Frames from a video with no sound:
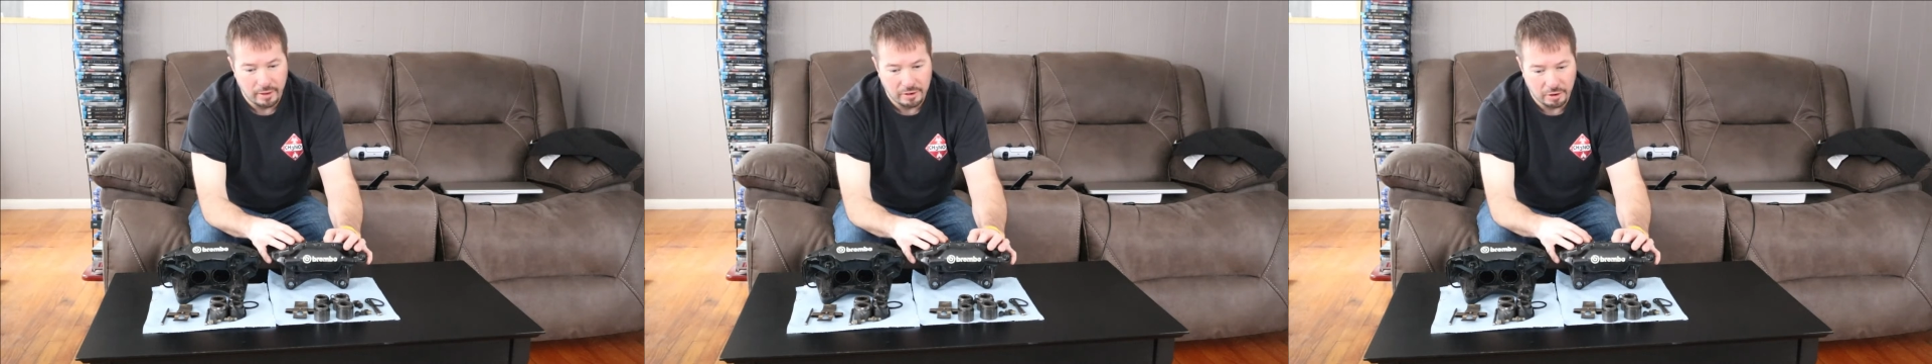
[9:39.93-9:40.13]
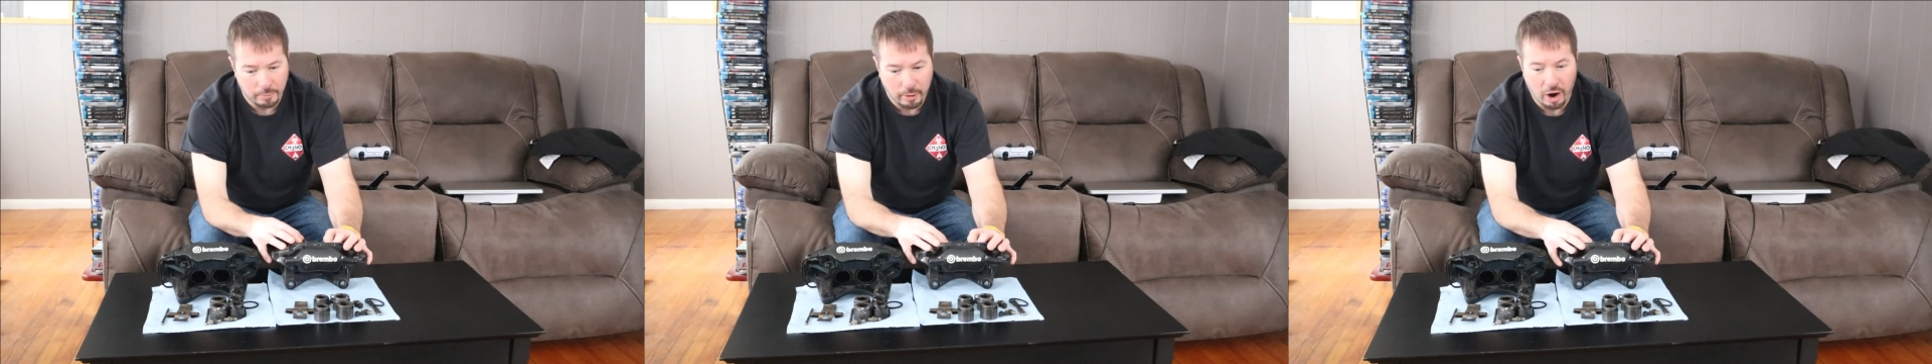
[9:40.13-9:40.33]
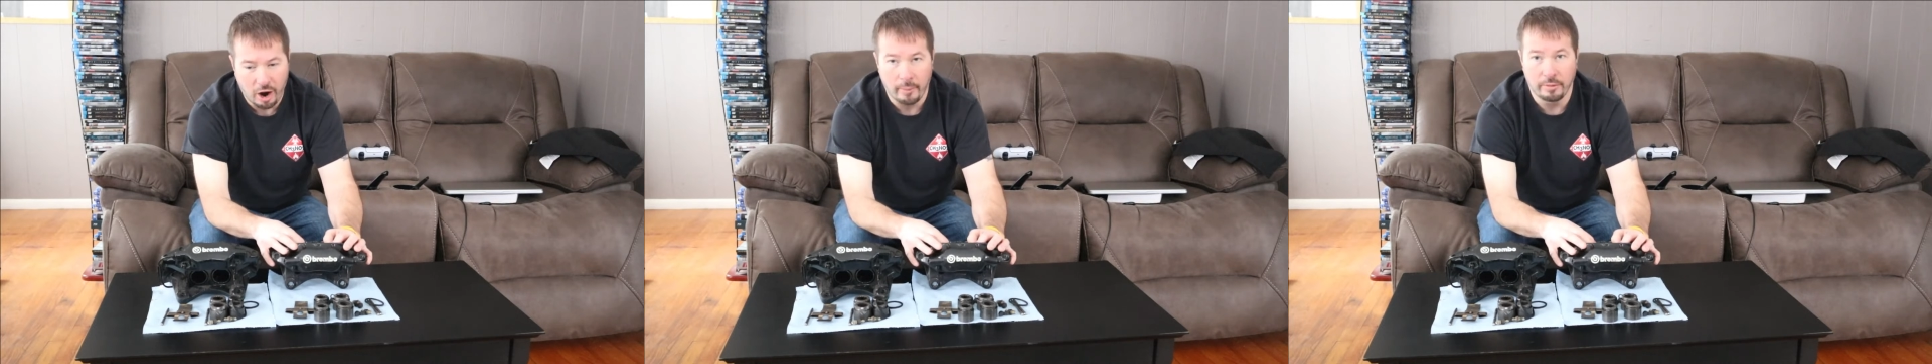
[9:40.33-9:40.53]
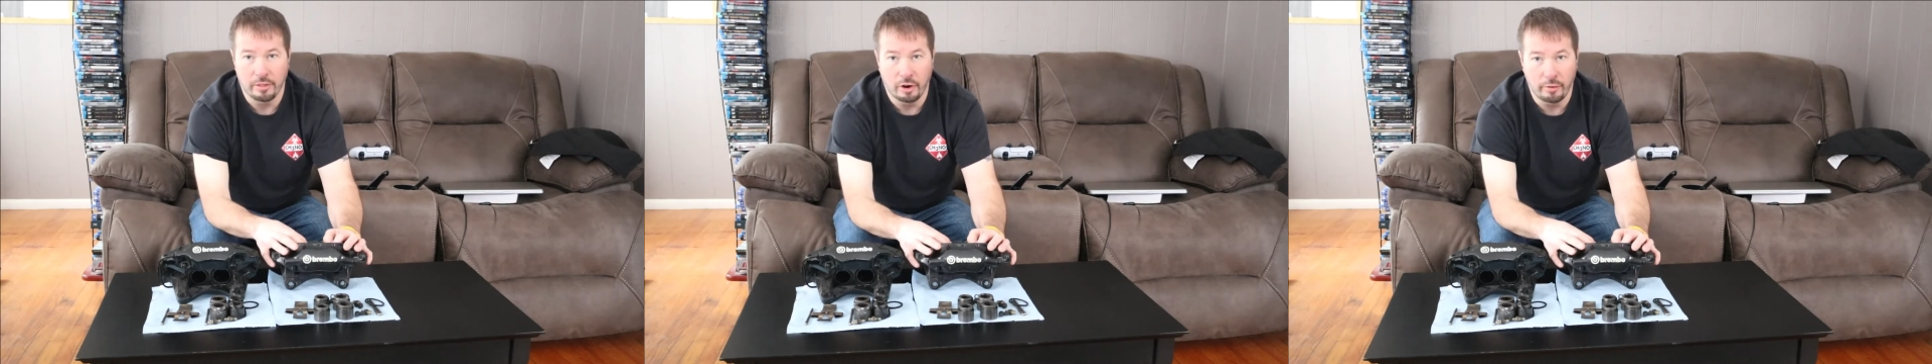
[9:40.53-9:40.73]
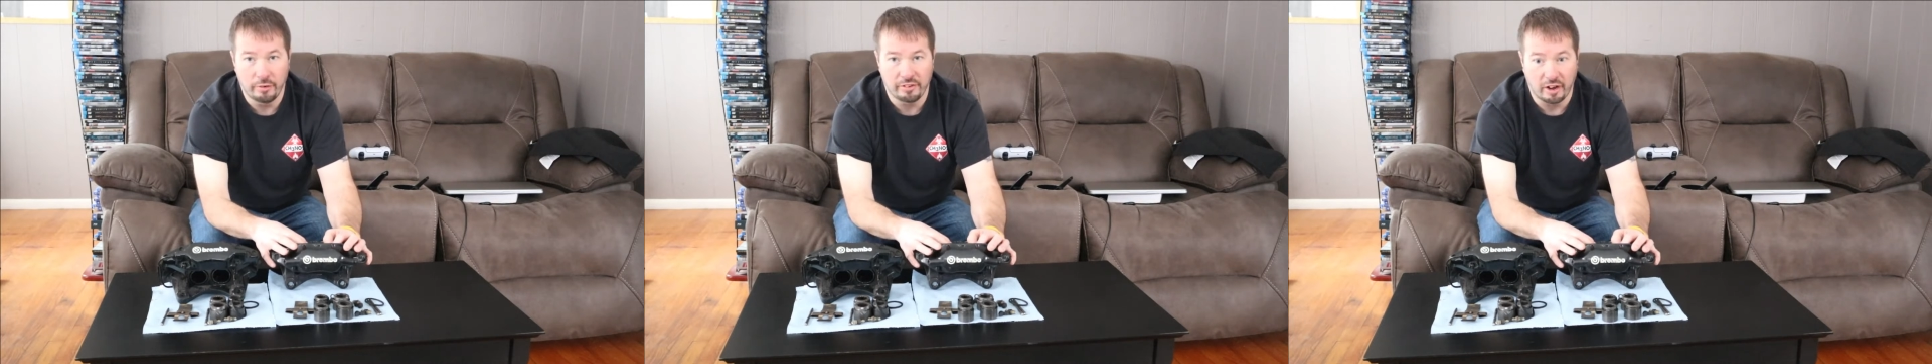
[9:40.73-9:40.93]
to pop
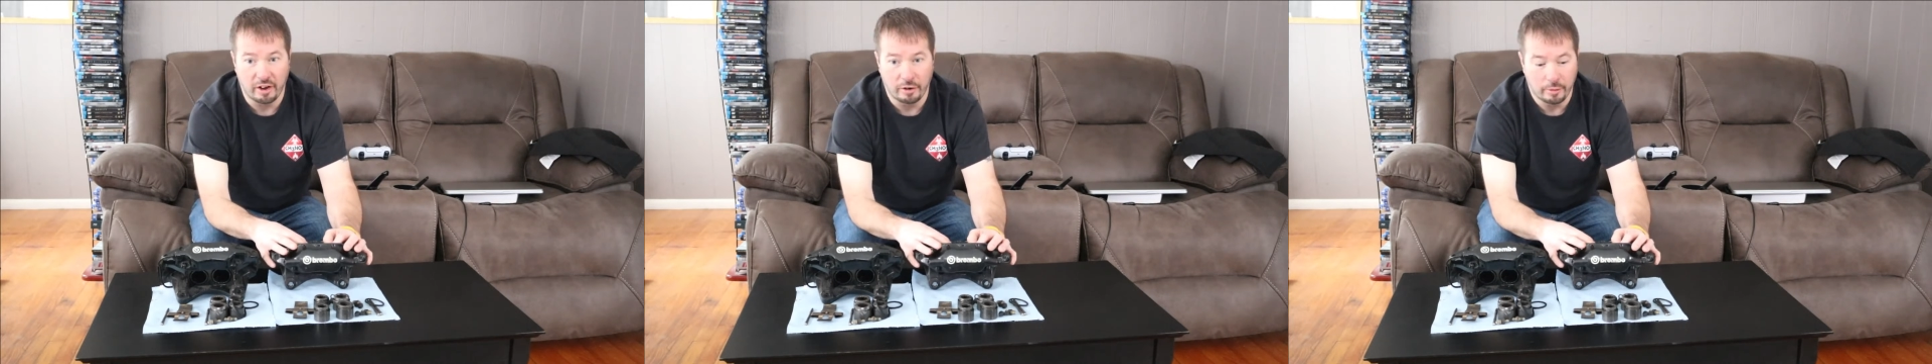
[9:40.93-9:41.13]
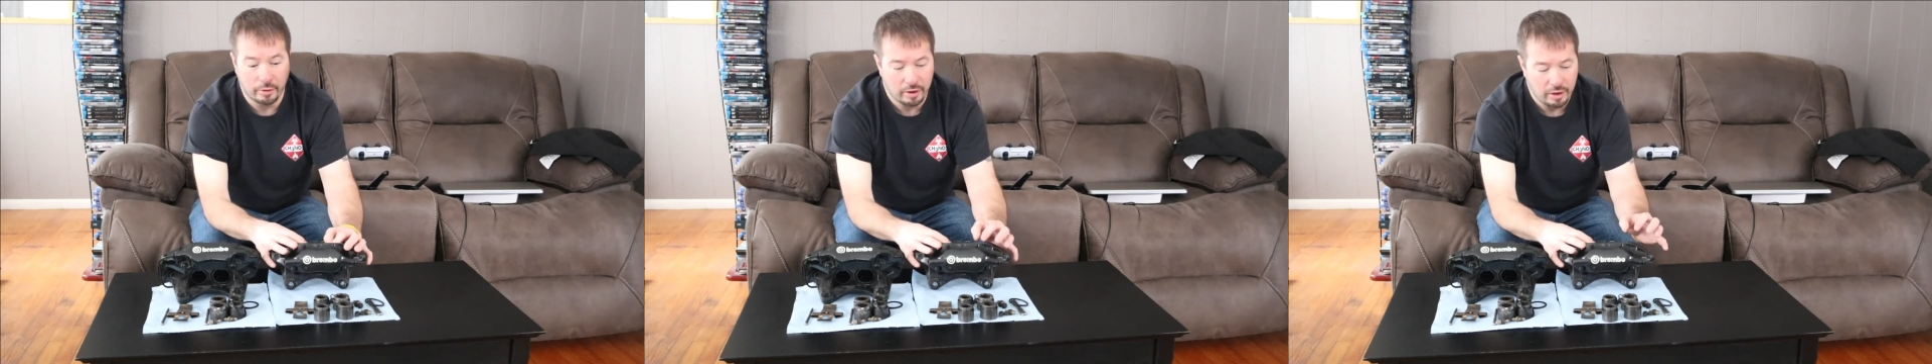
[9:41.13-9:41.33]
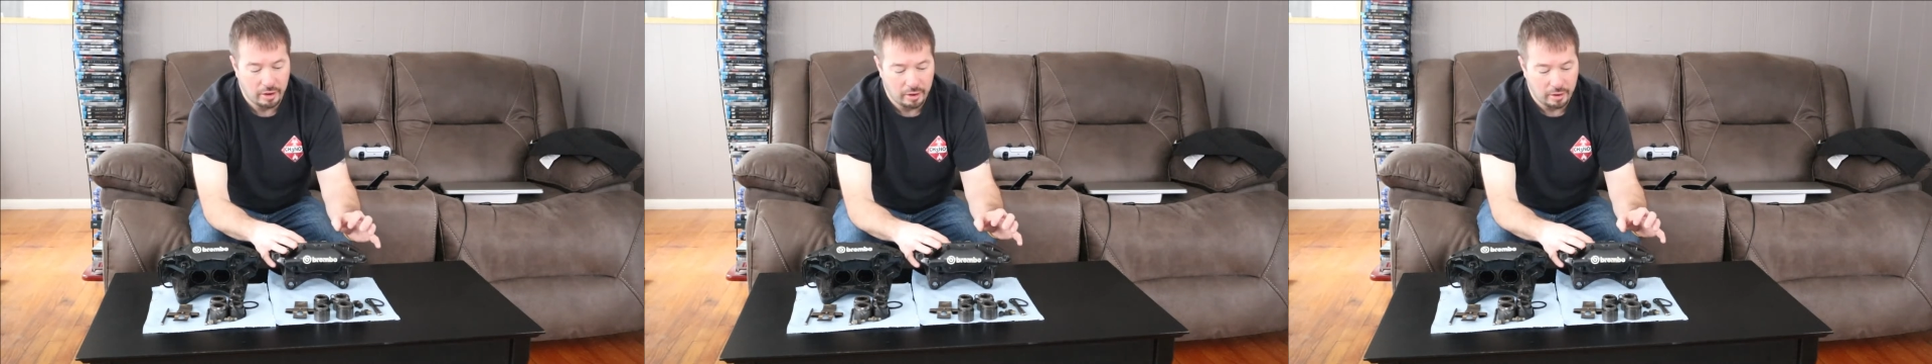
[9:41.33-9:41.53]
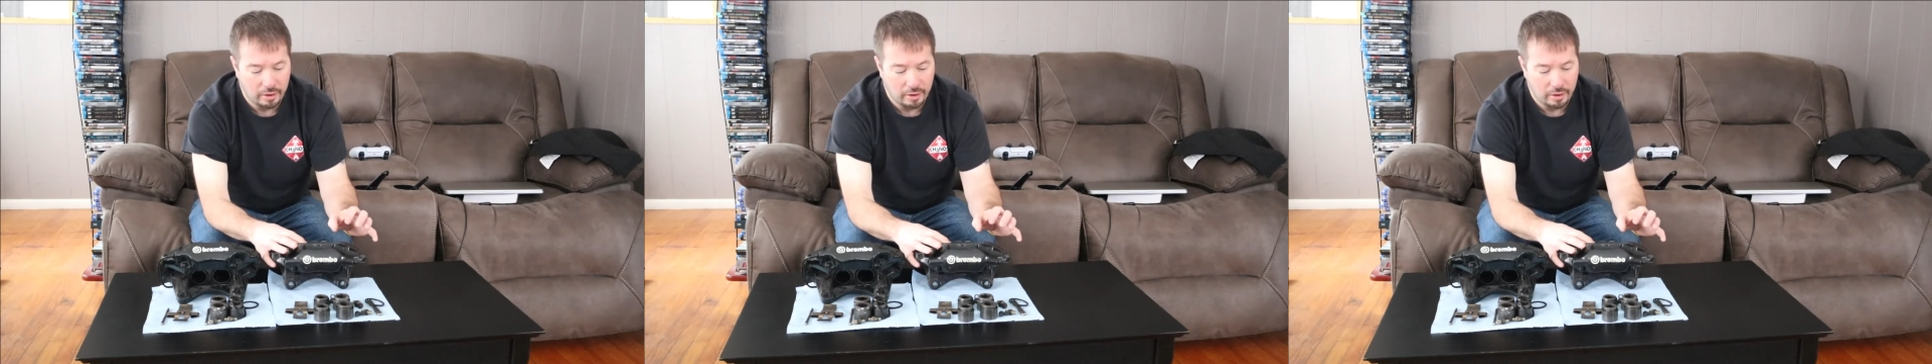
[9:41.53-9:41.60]
those out,